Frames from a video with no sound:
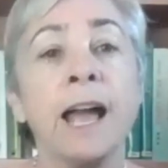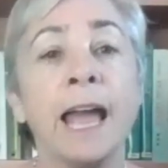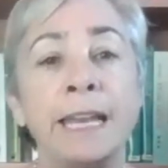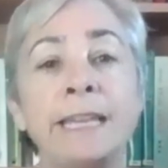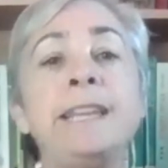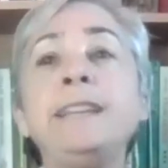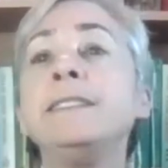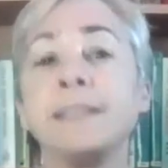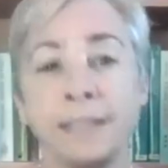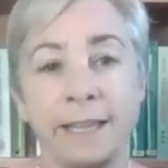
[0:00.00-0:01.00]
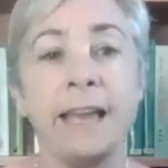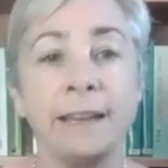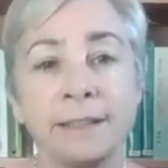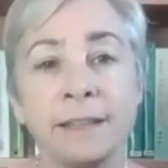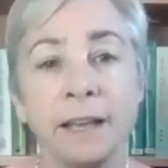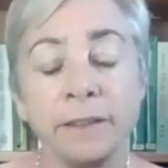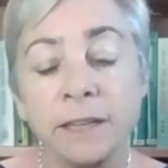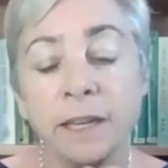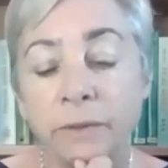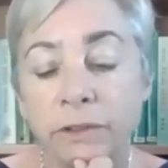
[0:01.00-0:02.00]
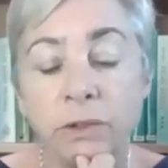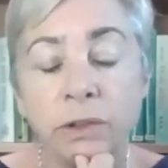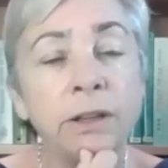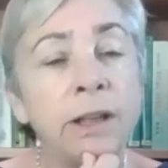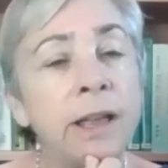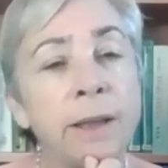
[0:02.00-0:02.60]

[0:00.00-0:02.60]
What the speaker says: I need to see that inside the state of Israel,